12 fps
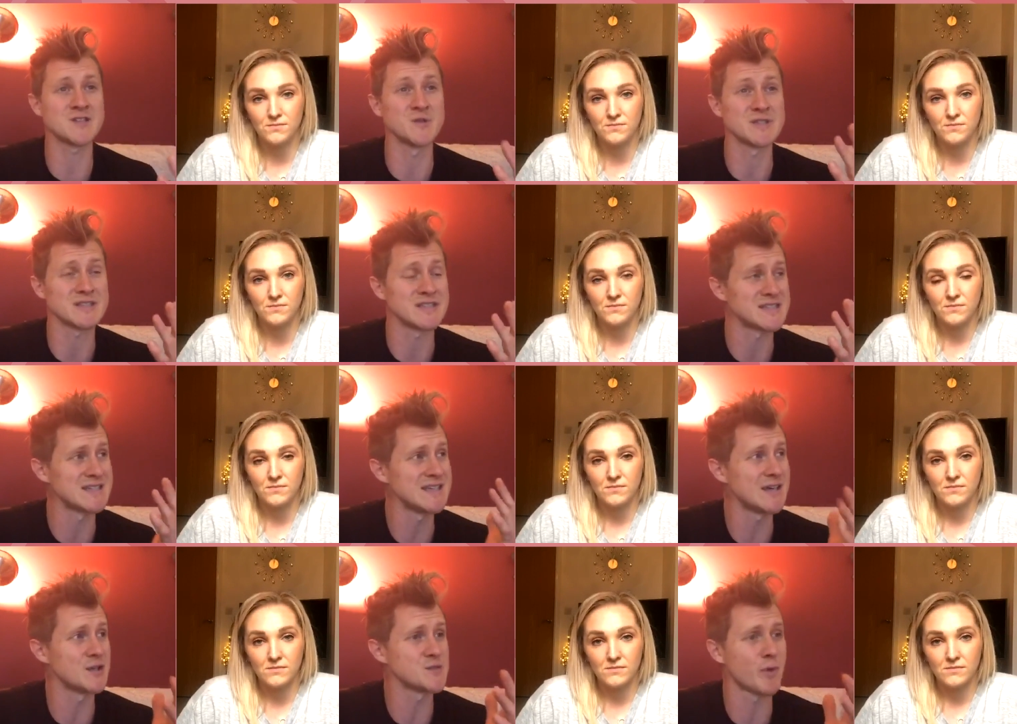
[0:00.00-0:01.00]
Speaker 1: do as little
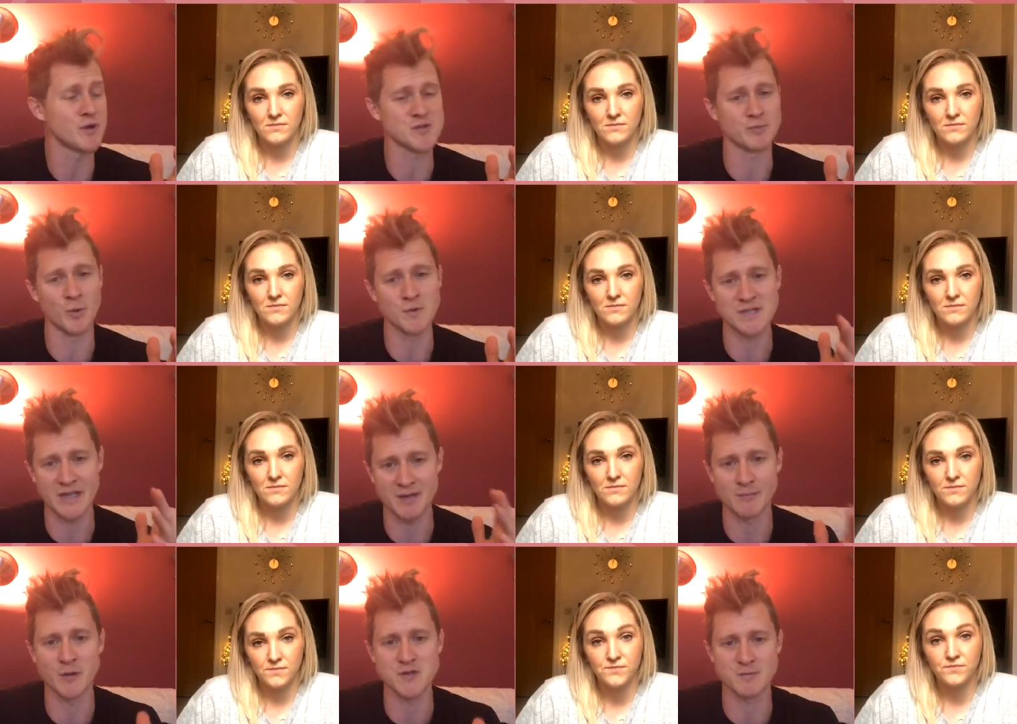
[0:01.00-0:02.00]
as possible to get the
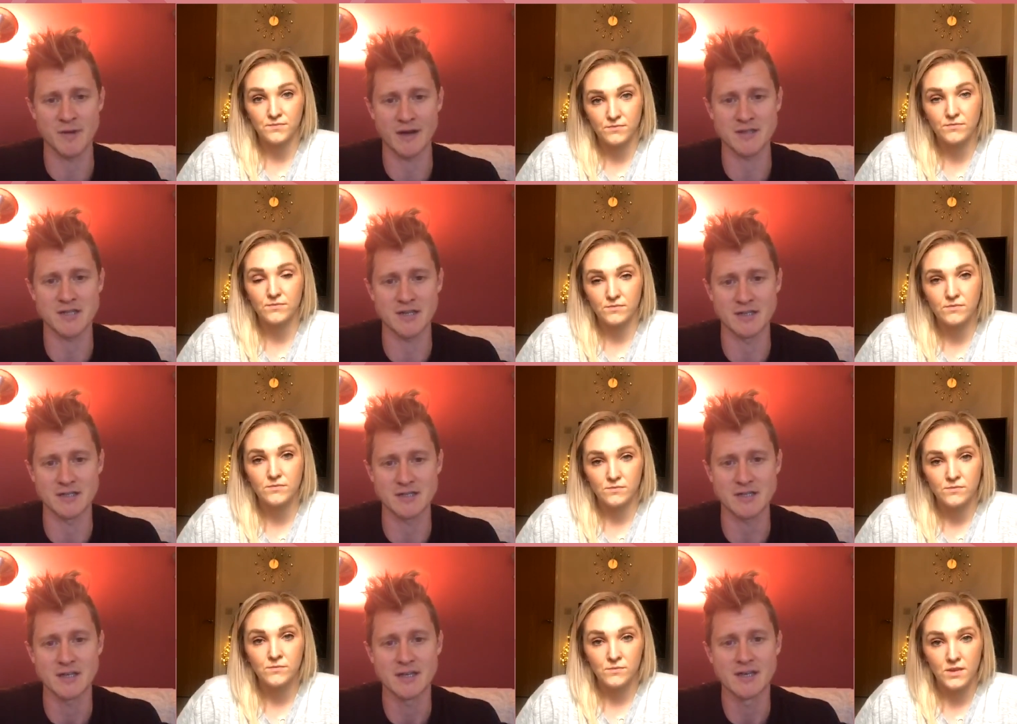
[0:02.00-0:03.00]
most amount of change.
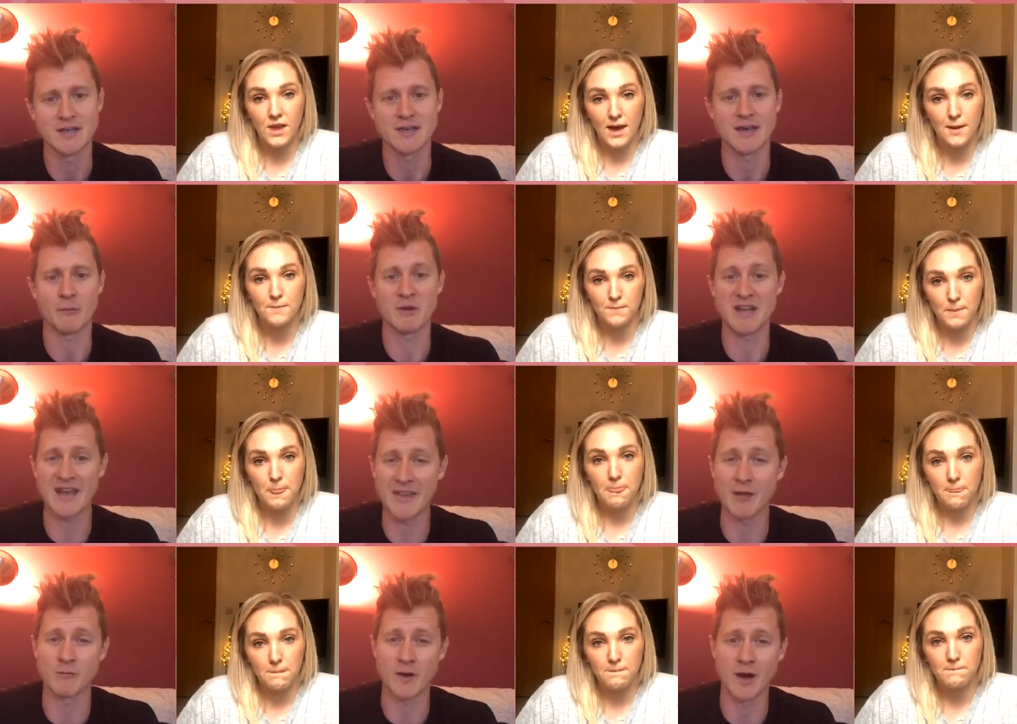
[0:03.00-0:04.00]
Yeah. And when you get that
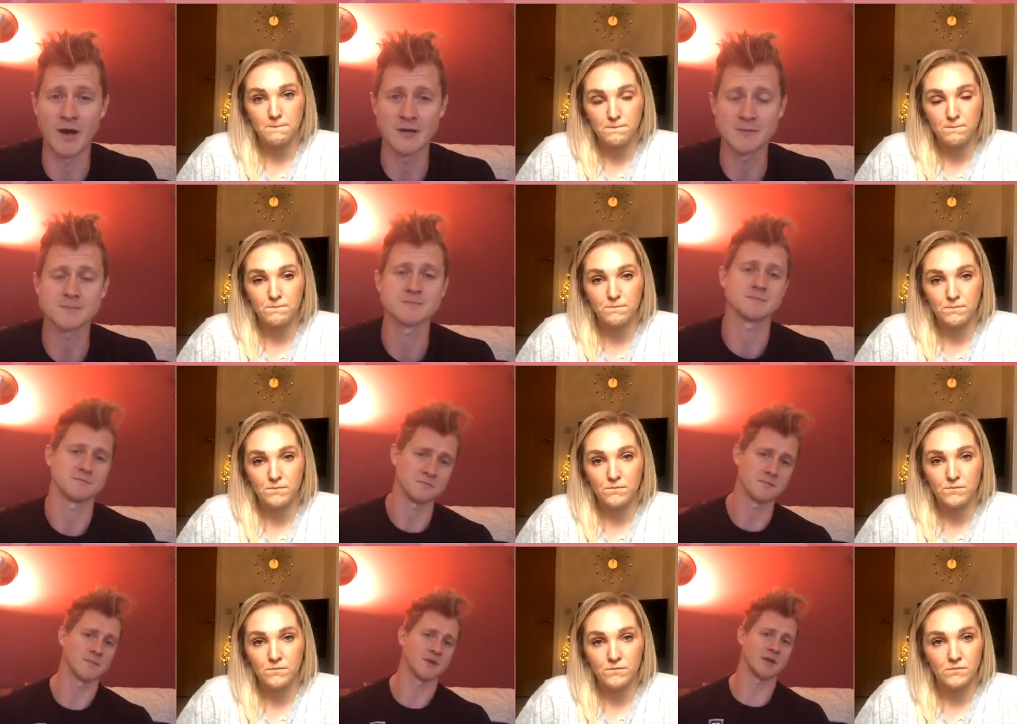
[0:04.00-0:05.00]
right,
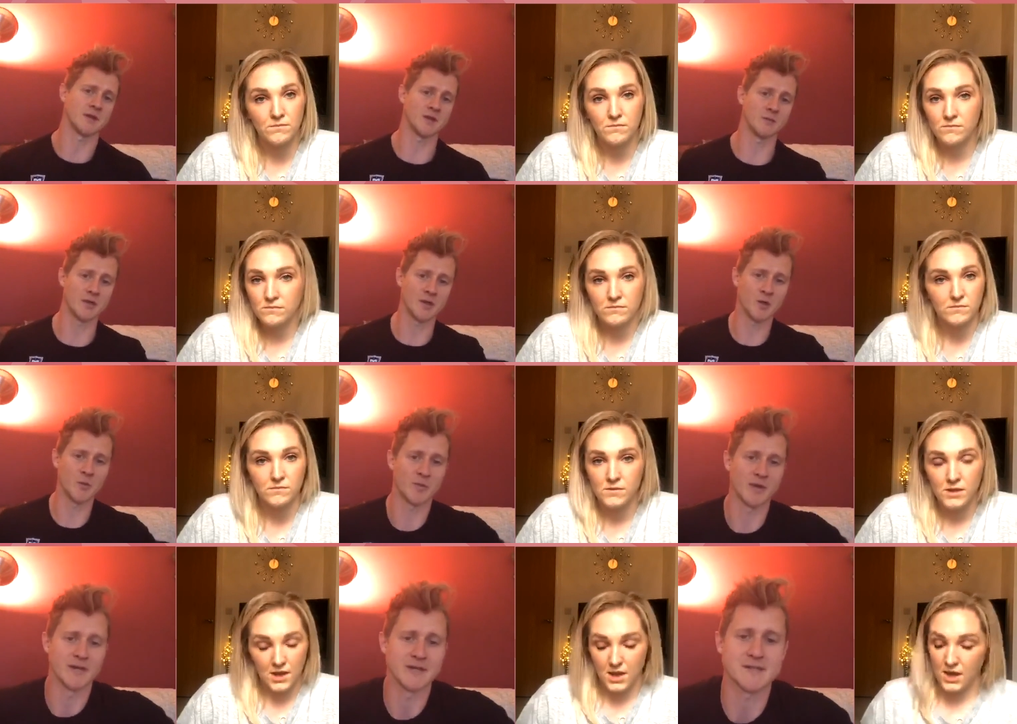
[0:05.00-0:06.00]
then you're going to be in a good
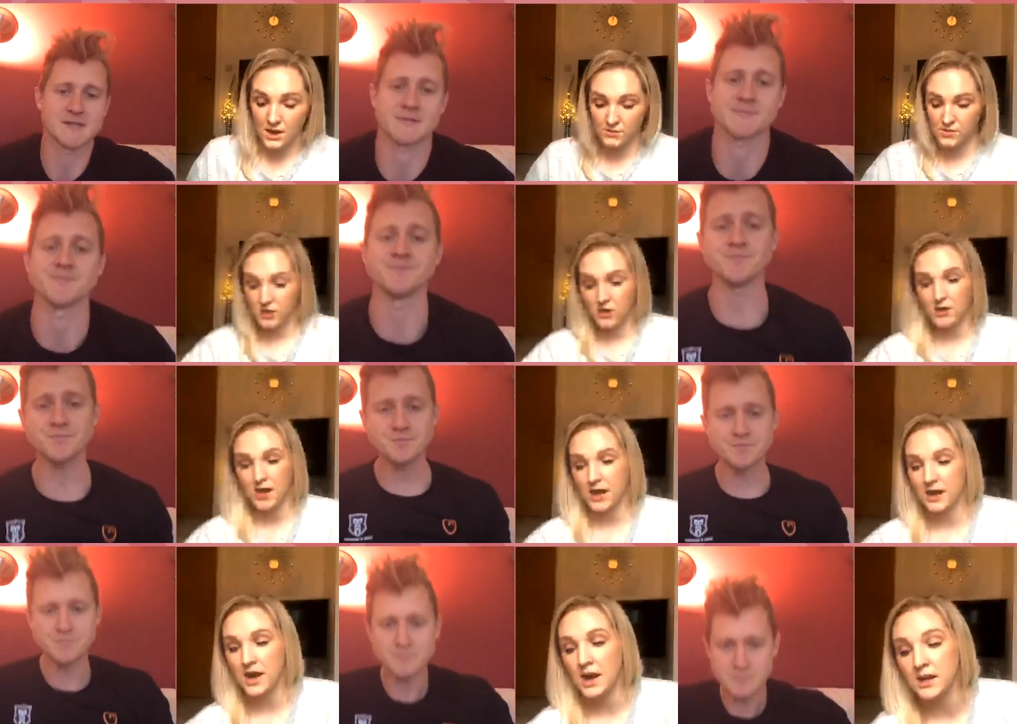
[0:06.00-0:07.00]
place.
Speaker 2: Absolutely, and
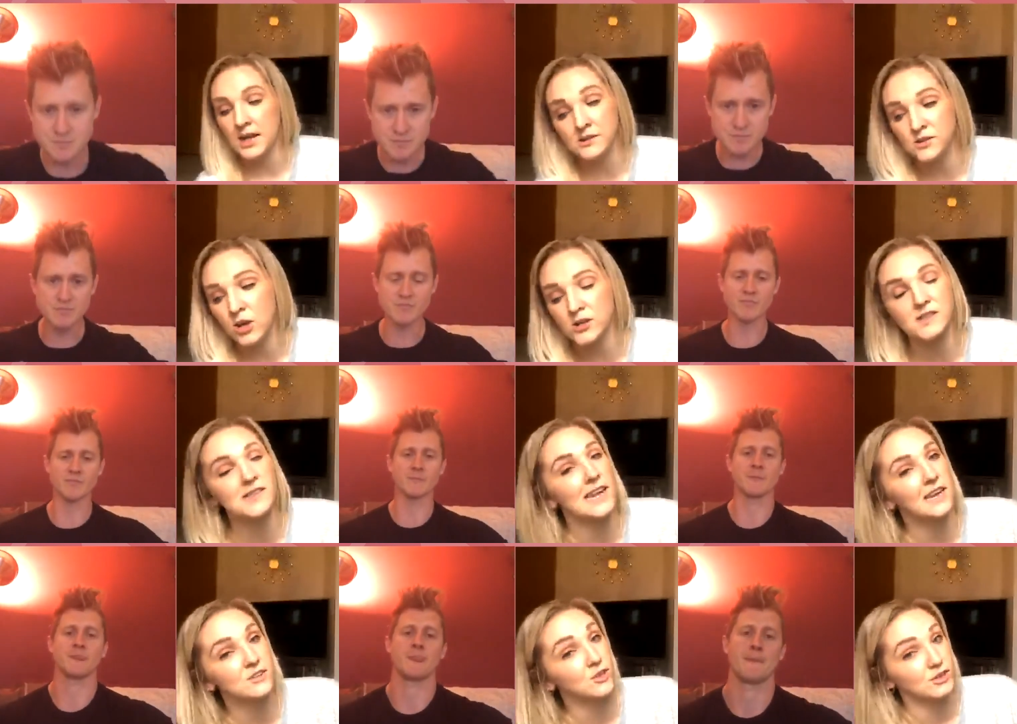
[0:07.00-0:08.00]
it, it's not to say
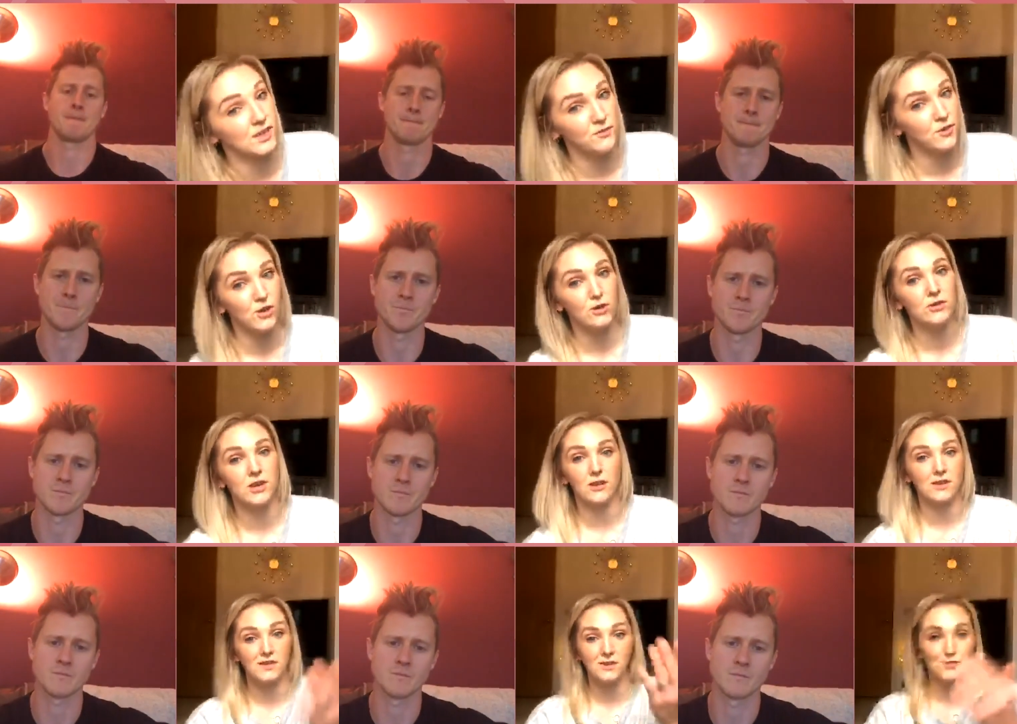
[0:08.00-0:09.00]
it's not difficult. You know,
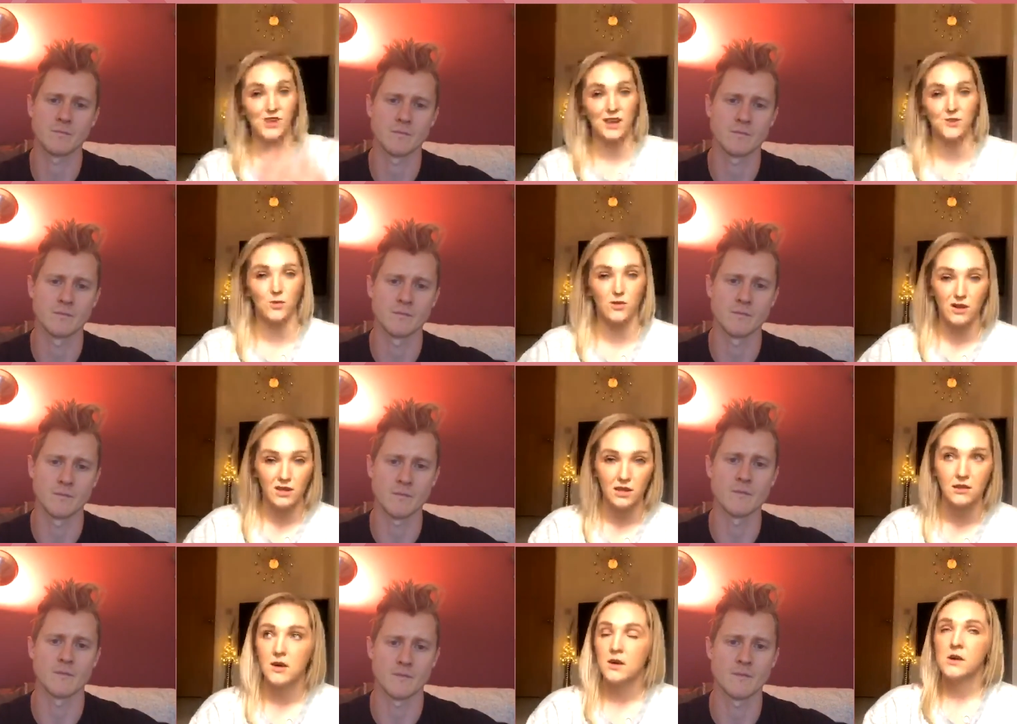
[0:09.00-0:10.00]
there's still days where I think,
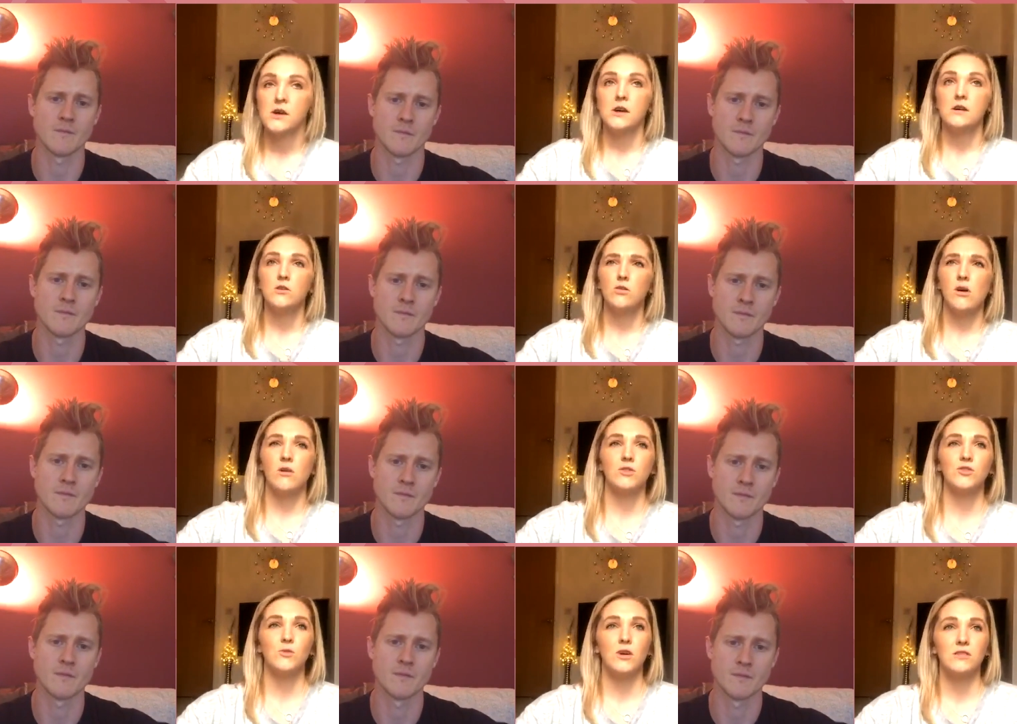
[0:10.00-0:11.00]
oh, I
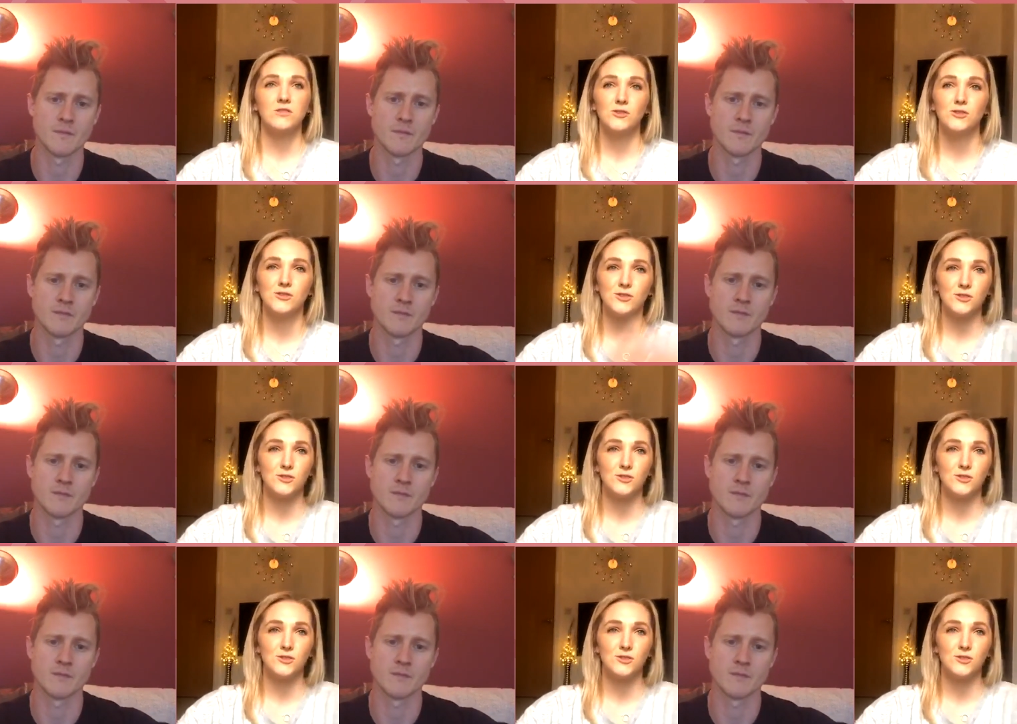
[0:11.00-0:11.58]
wonder what such and such is